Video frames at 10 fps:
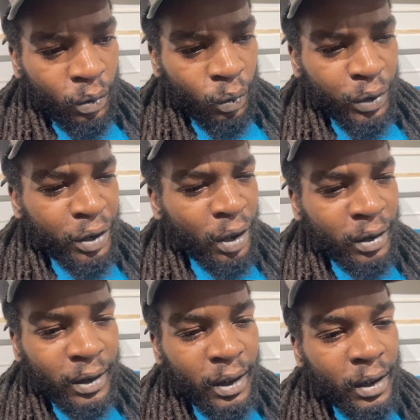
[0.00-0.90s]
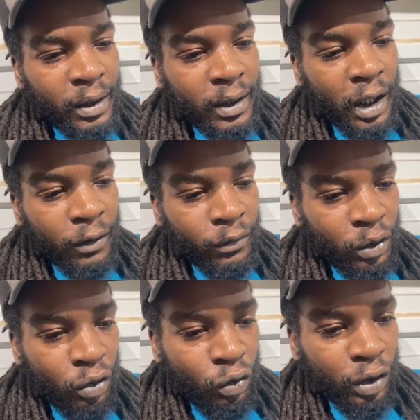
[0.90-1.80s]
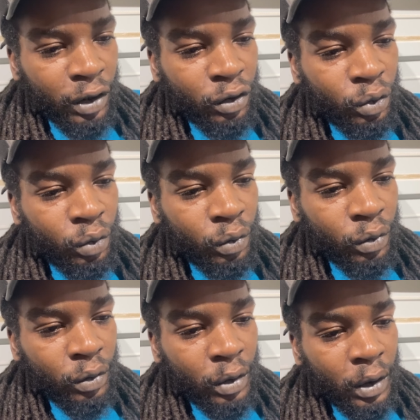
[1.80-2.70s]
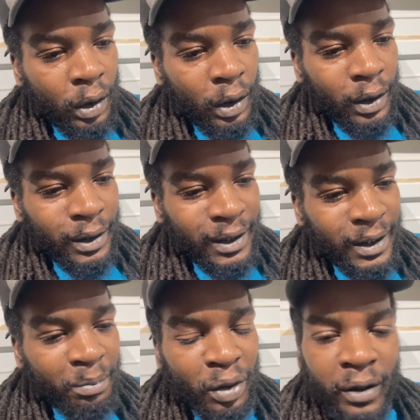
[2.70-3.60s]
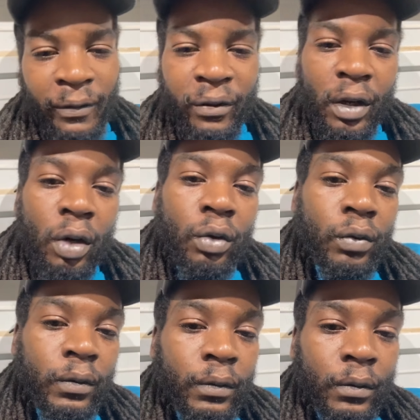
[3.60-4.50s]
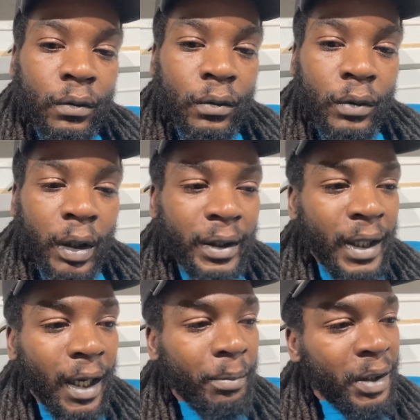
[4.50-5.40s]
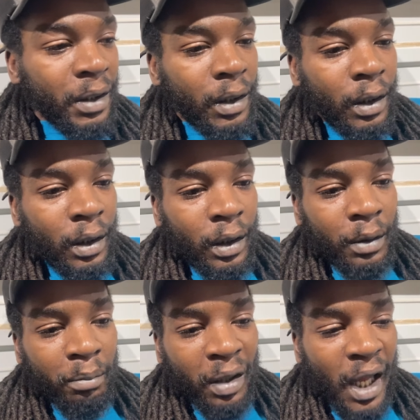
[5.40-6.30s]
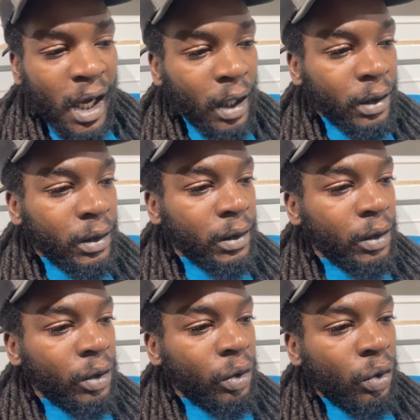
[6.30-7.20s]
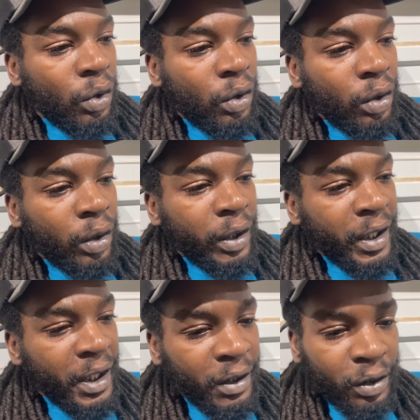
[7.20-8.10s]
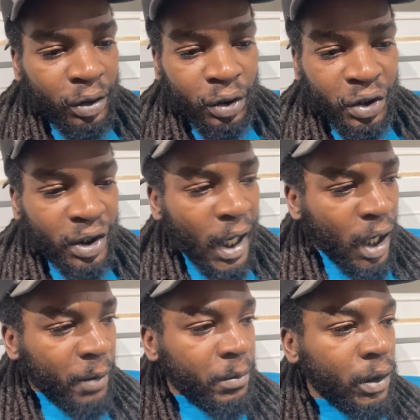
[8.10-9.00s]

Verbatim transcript: When are things ever going to simply flow and not be blocked or hindered or stopped